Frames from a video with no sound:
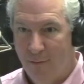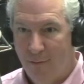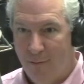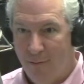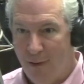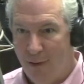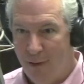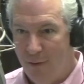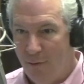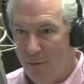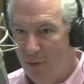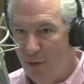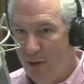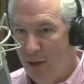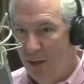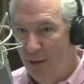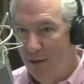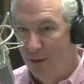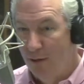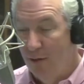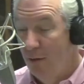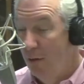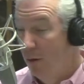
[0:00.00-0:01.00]
Yeah, no
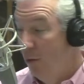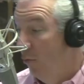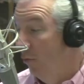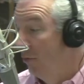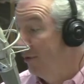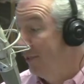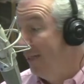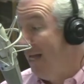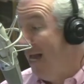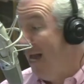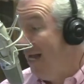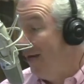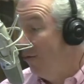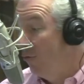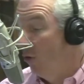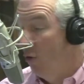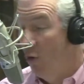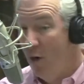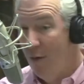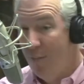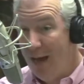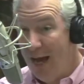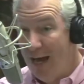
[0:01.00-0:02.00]
kidding. Well, see, I
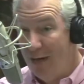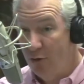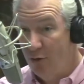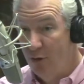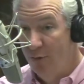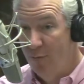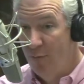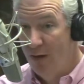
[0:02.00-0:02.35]
grew up actually.